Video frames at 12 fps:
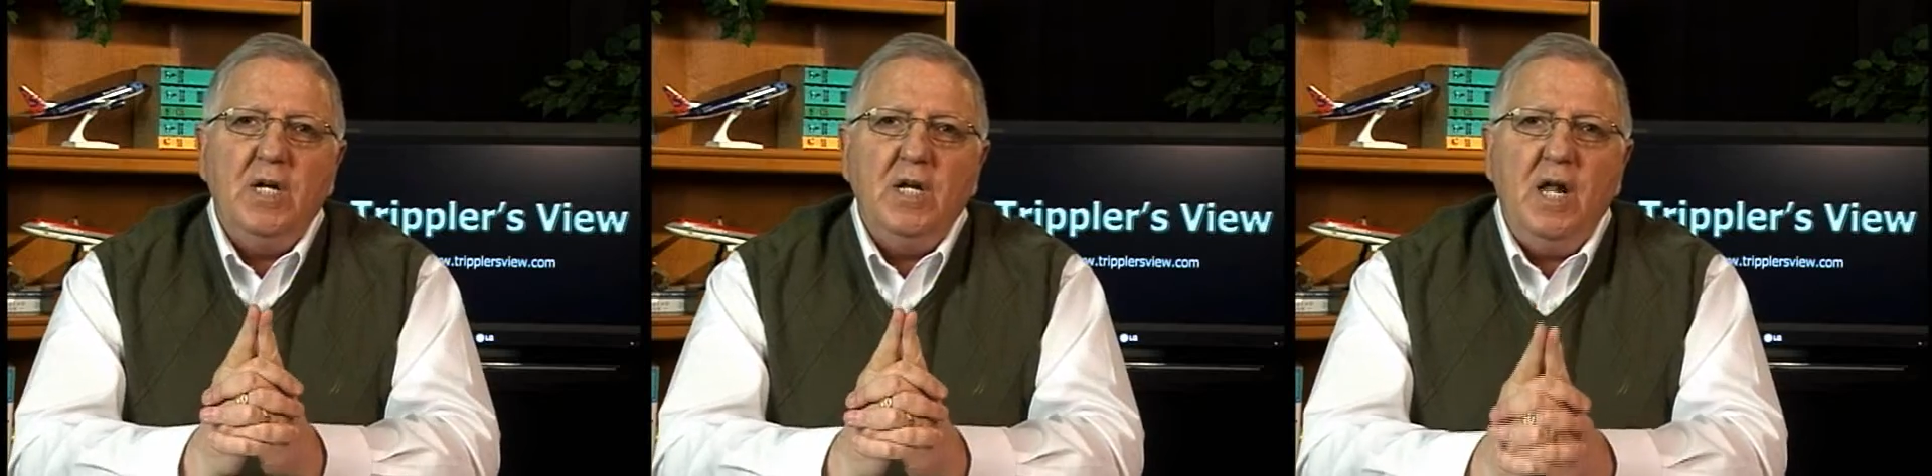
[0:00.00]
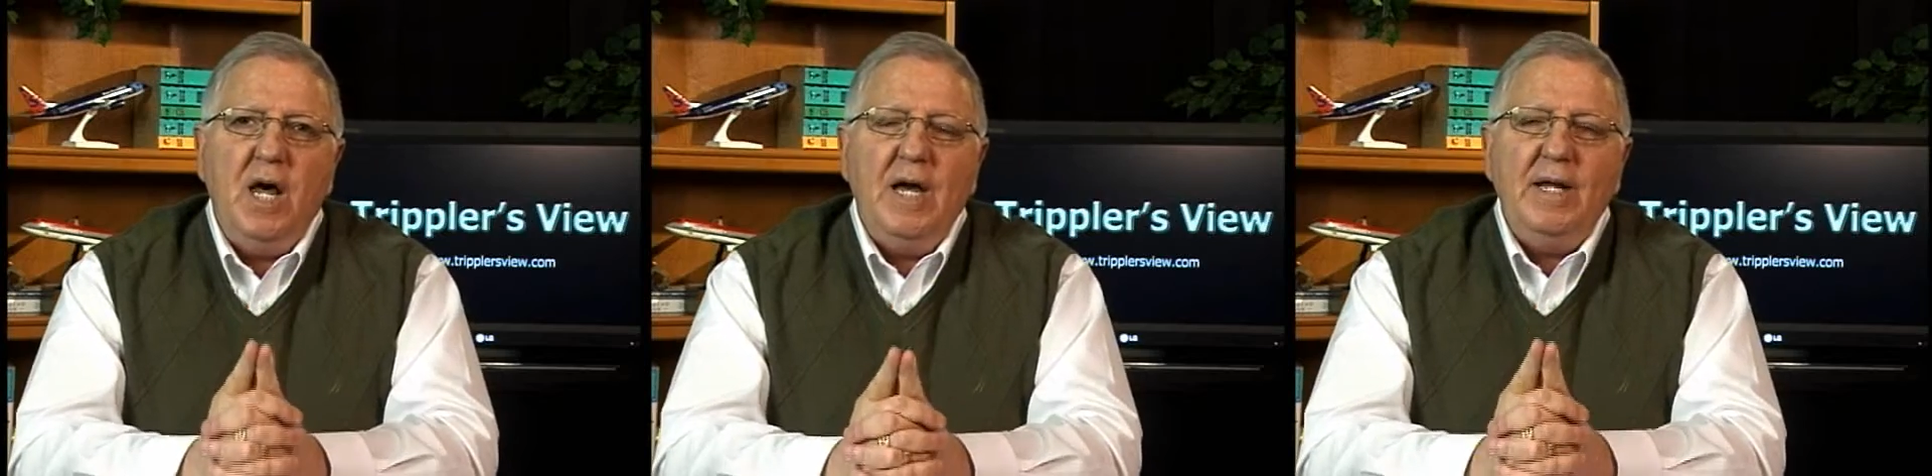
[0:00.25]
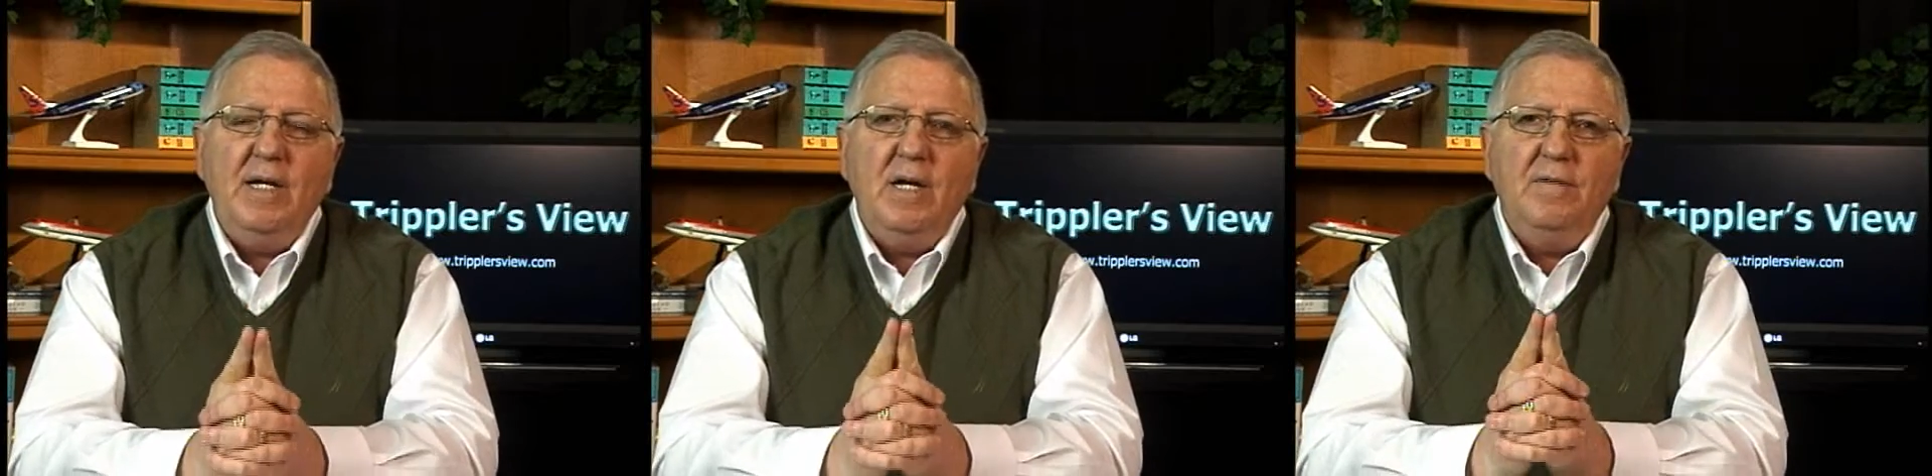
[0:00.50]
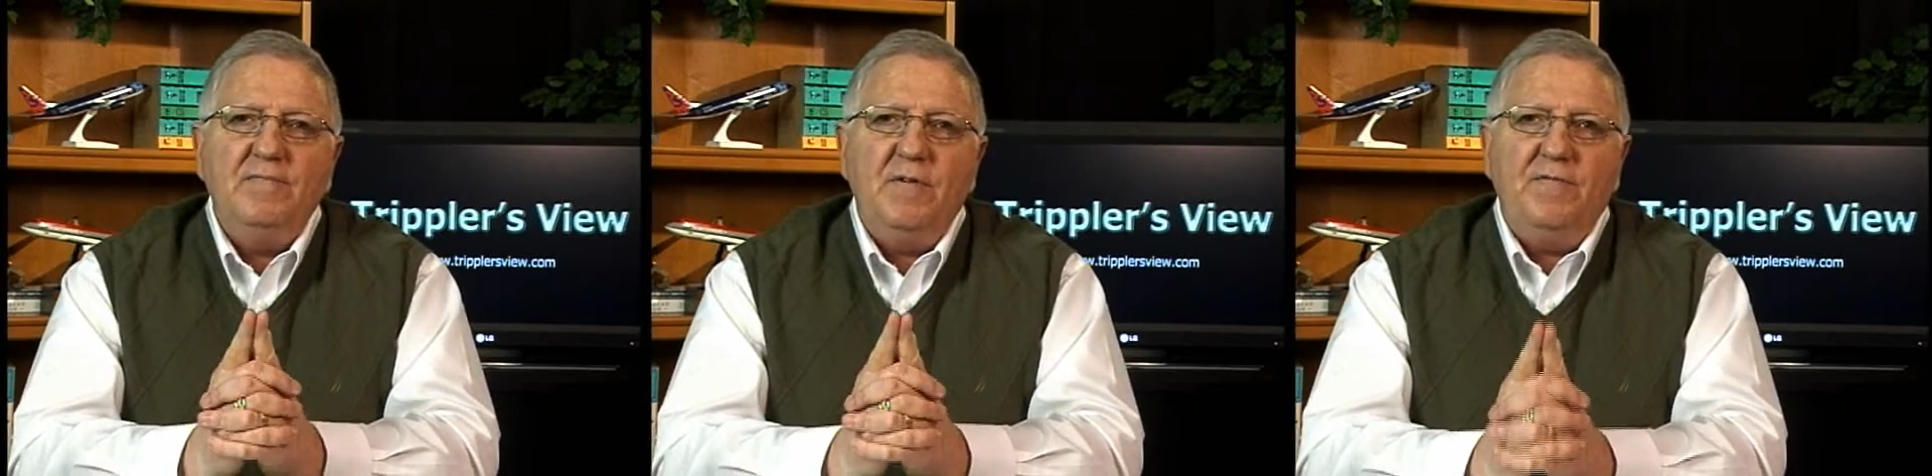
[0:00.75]
line
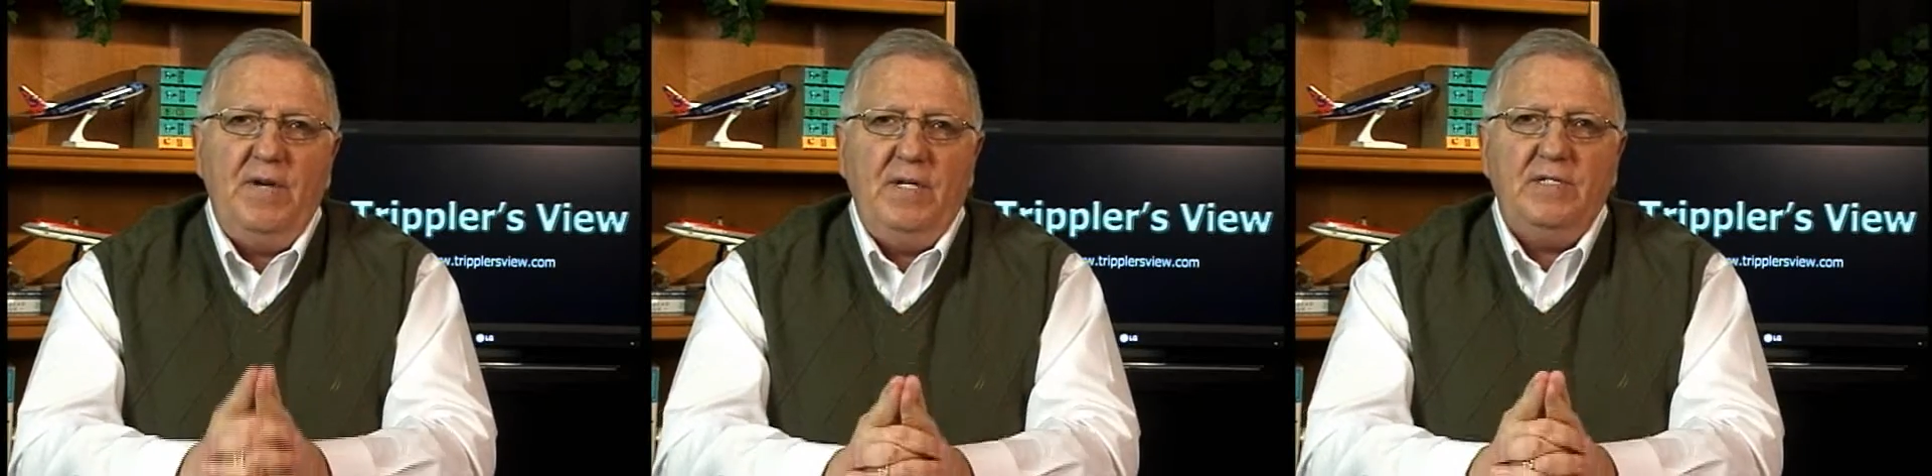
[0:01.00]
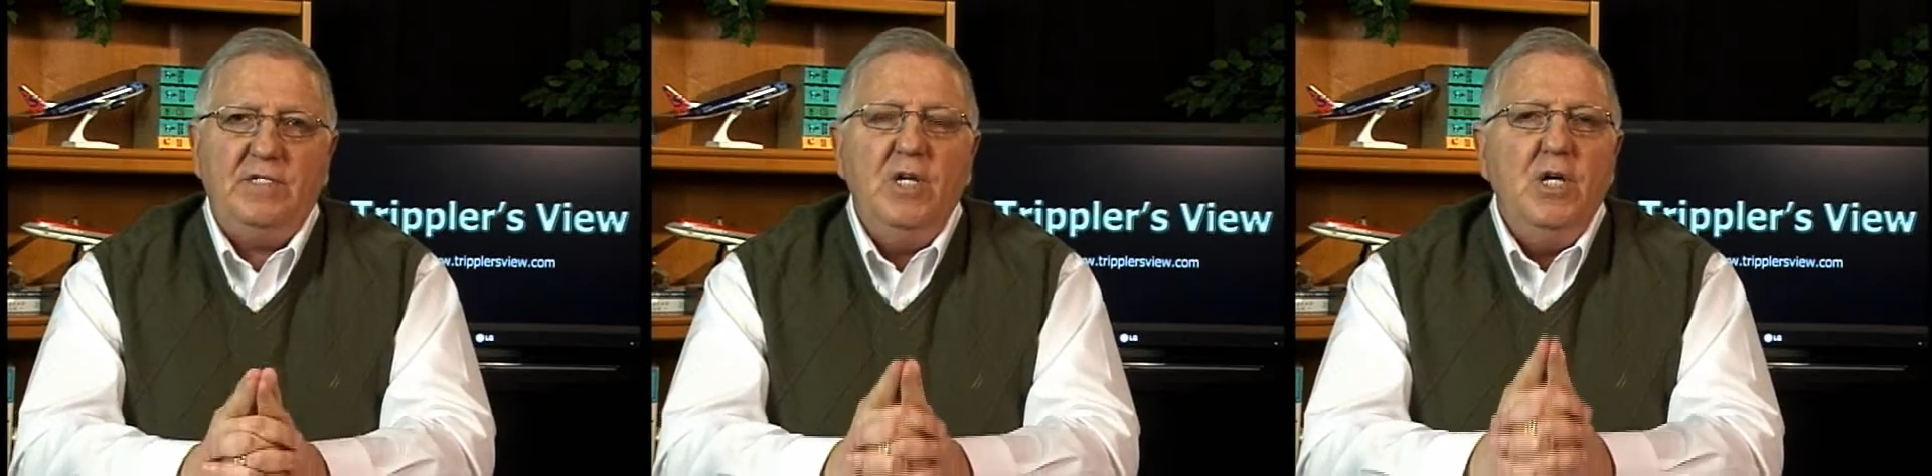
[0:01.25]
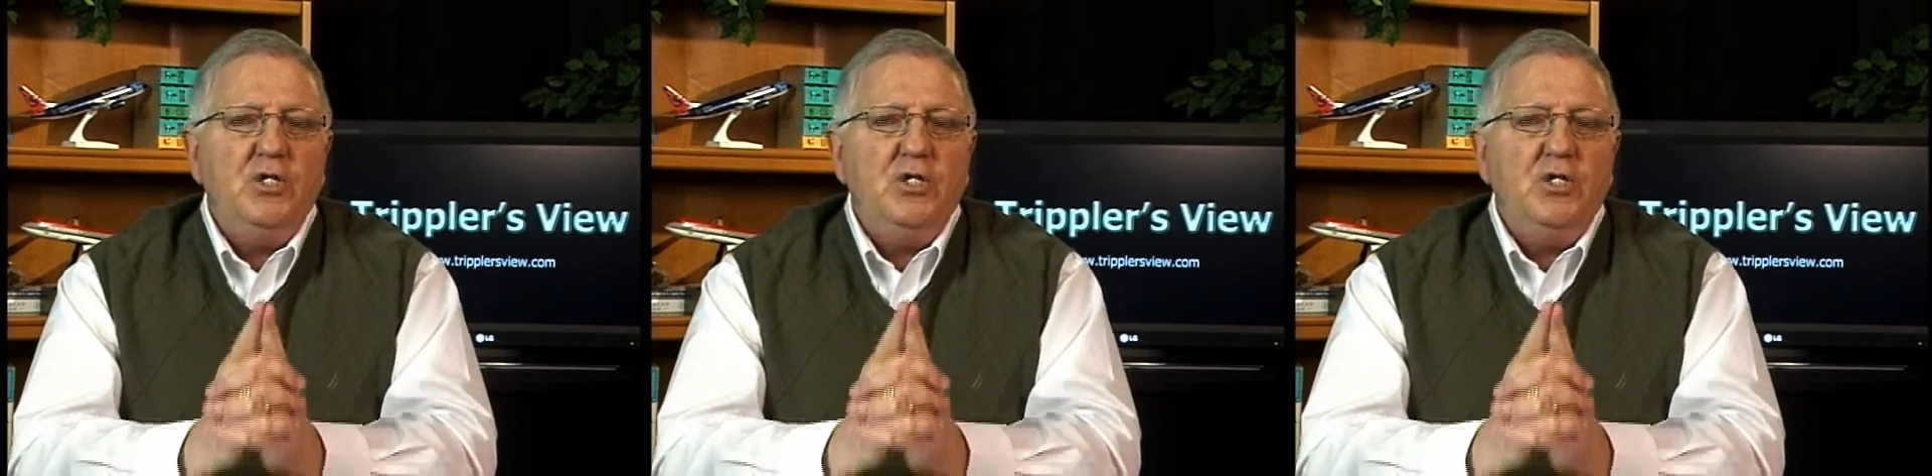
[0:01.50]
of defense